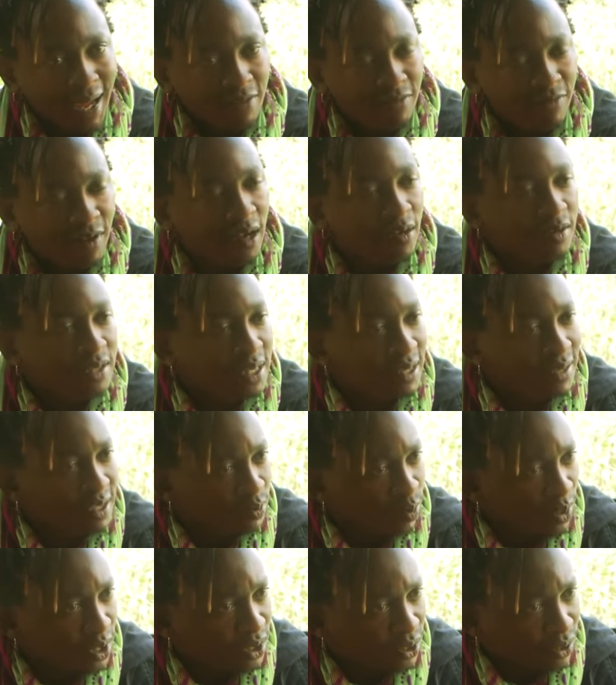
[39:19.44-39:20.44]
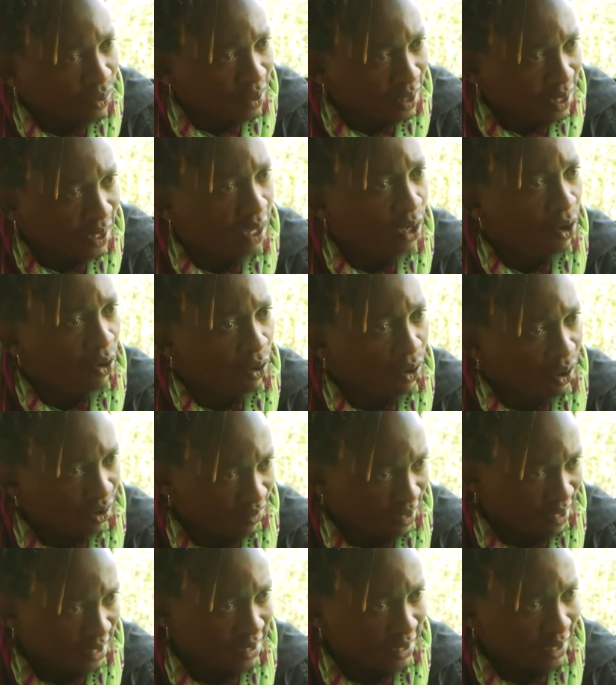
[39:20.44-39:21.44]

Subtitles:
very serious political thinking, all of us.